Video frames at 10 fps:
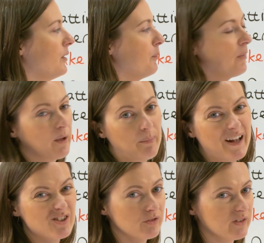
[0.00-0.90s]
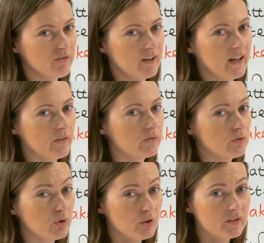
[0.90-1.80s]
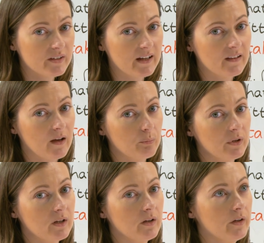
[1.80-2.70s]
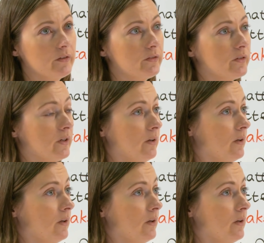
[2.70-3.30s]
my battery's run out. You could say that because